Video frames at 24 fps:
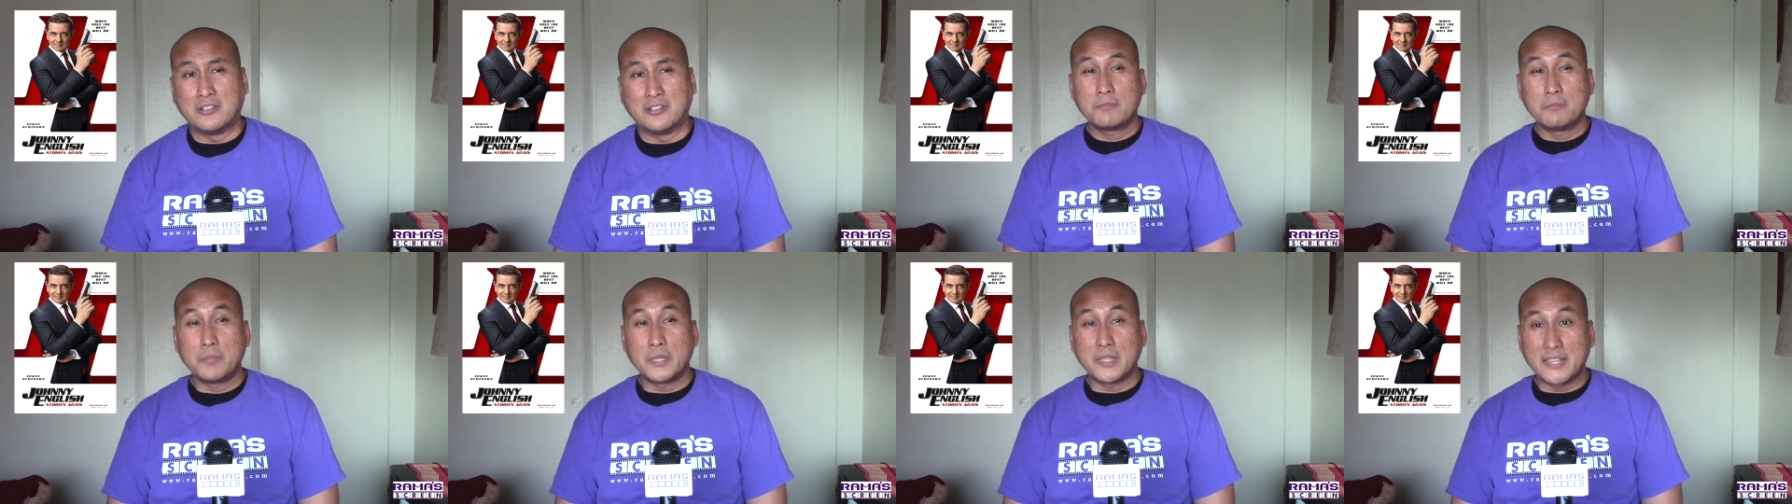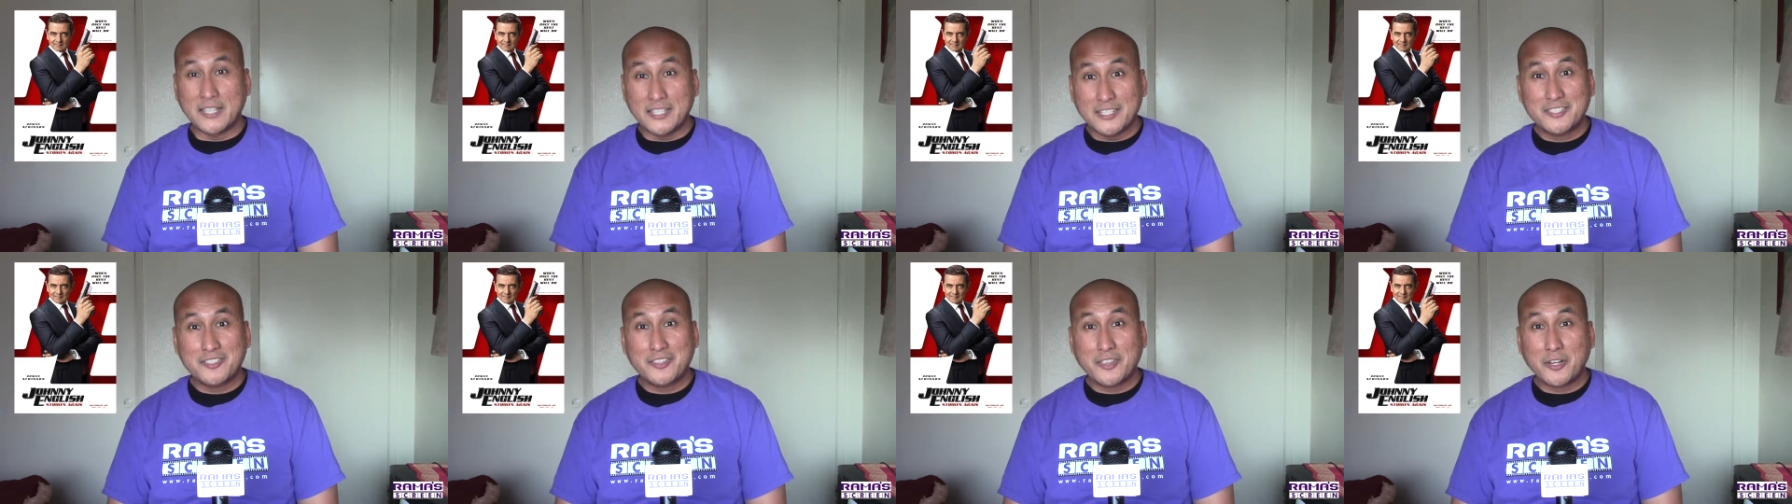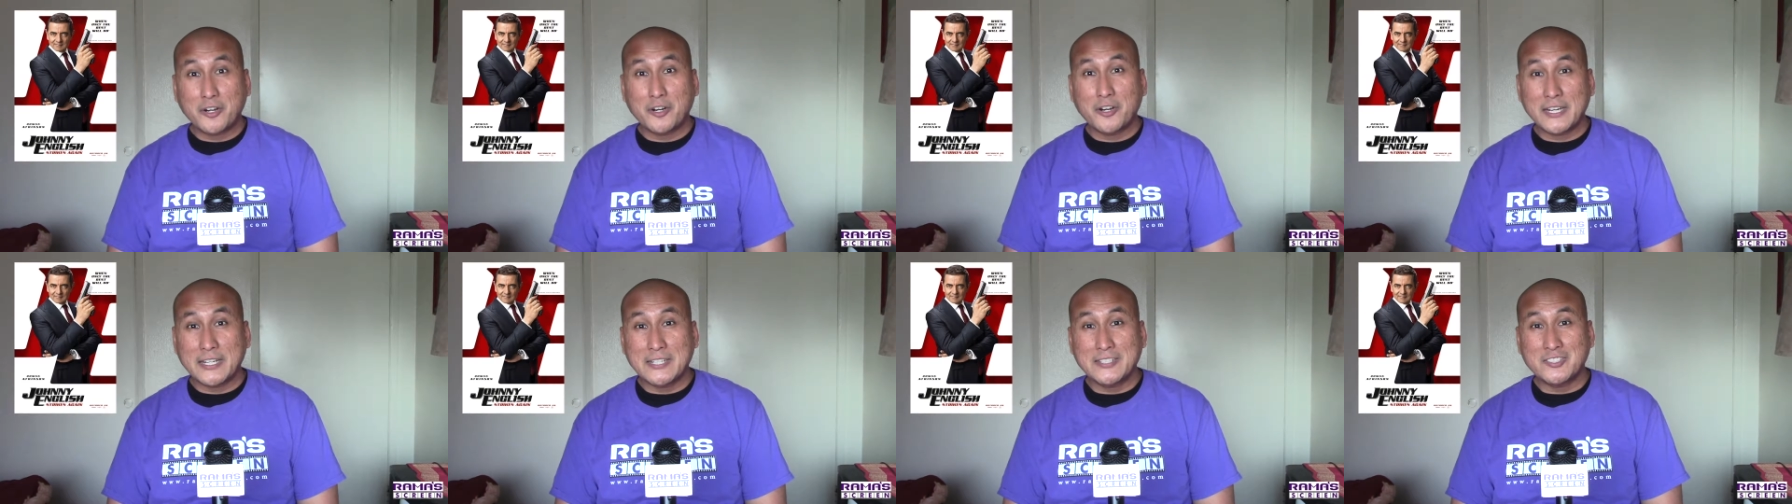But this
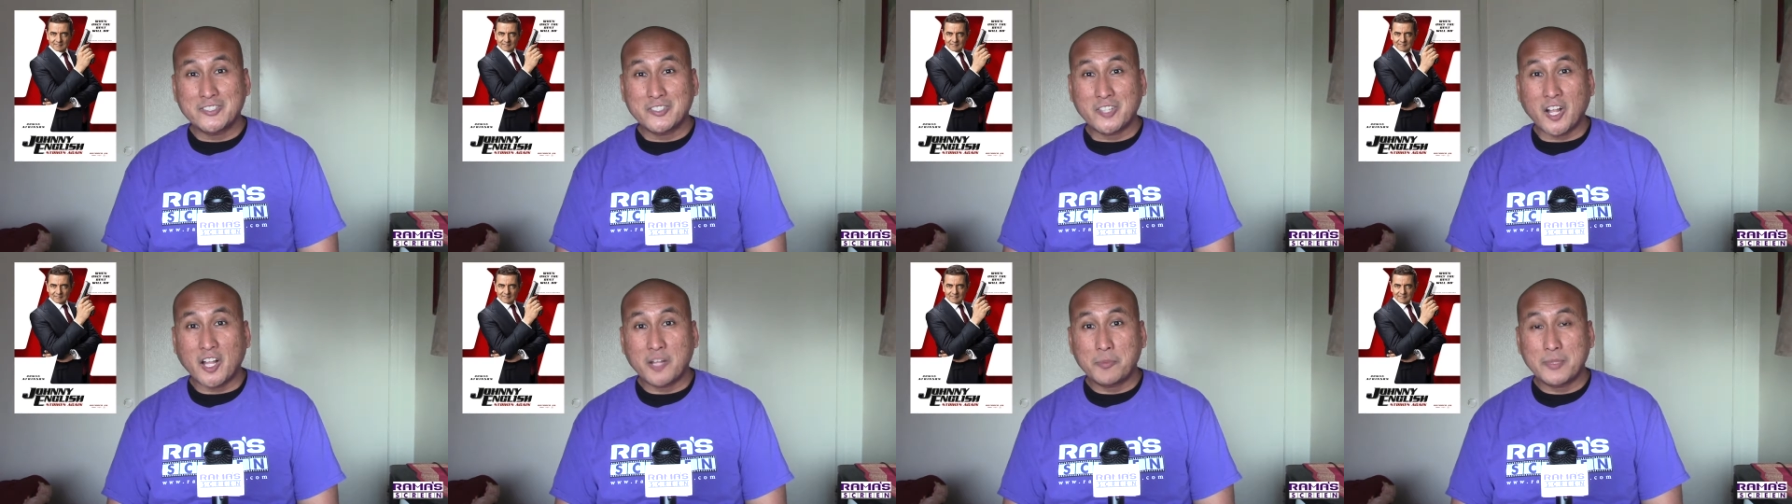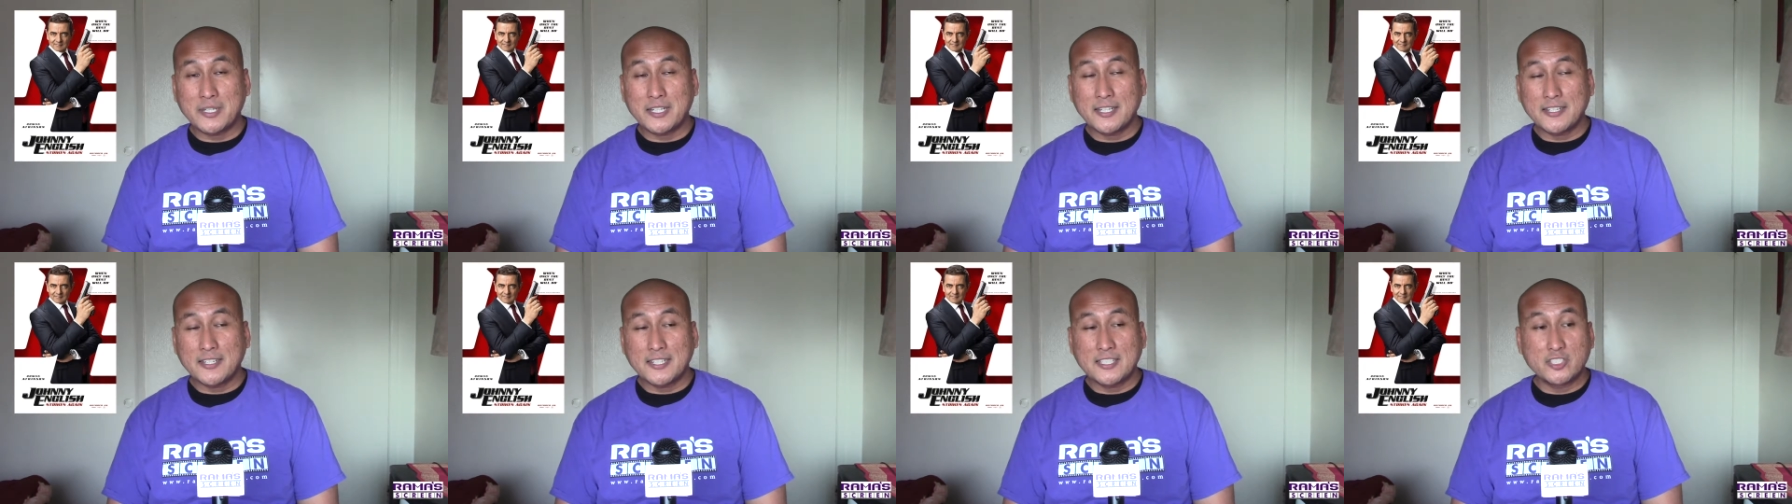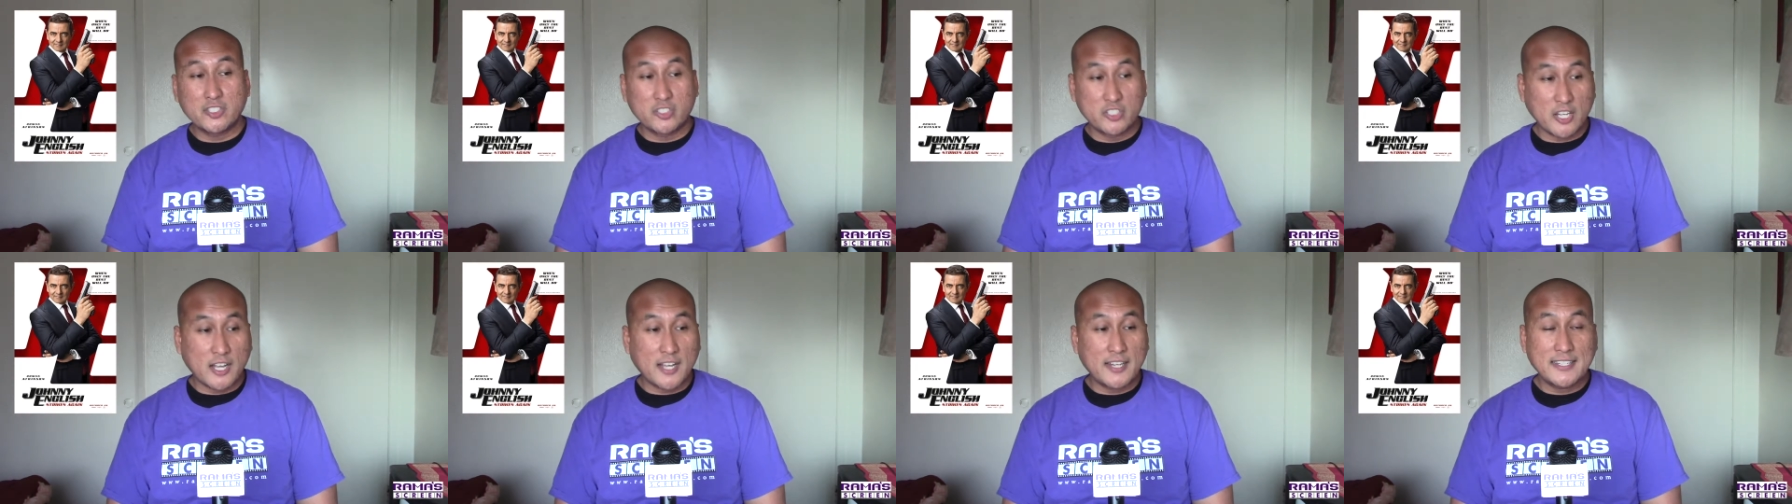third installment,
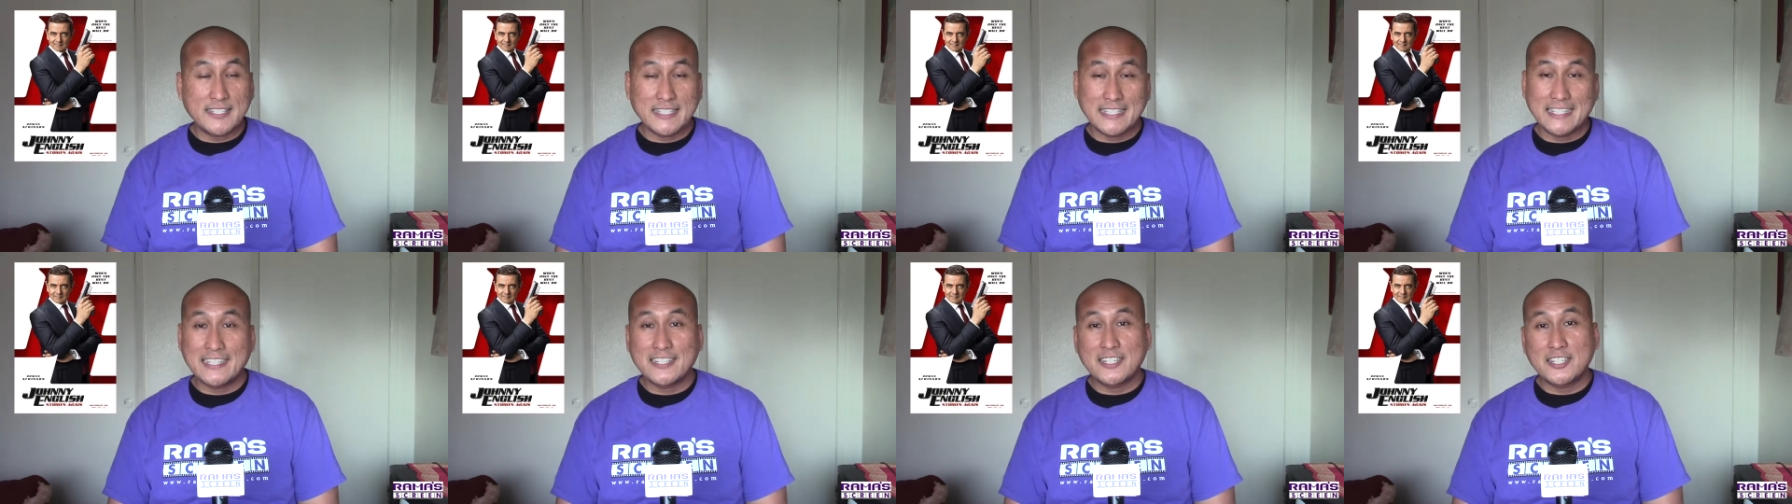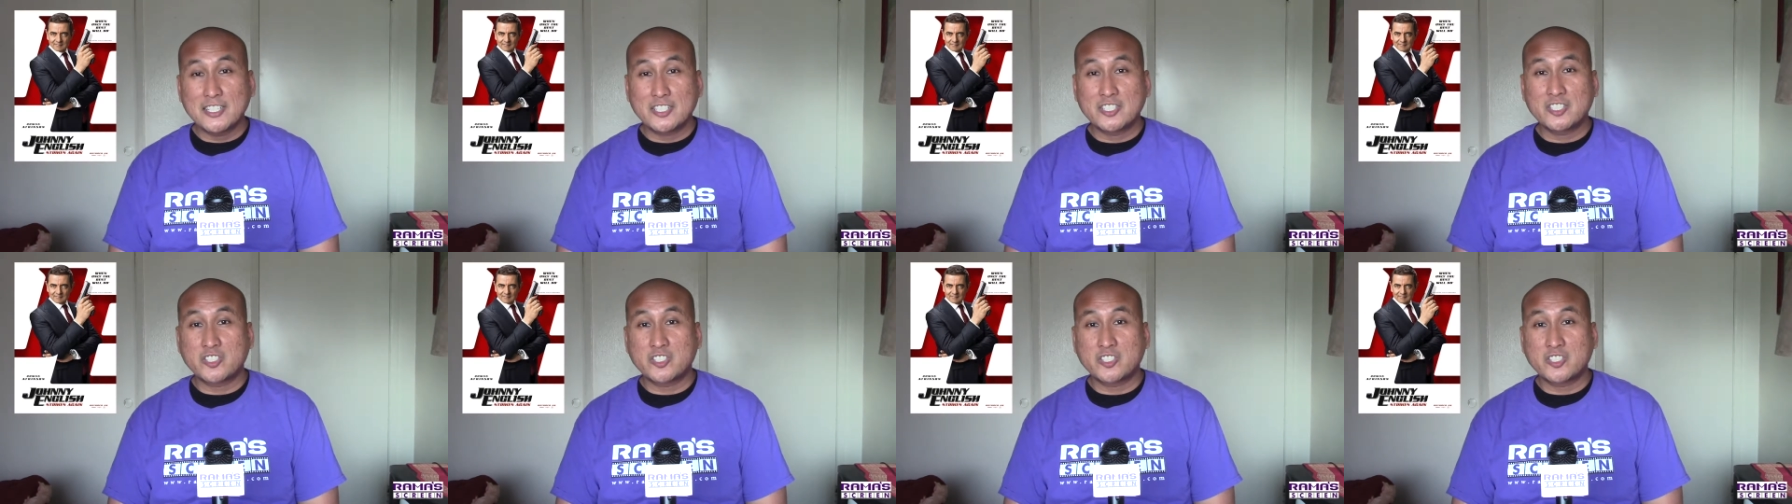Johnny English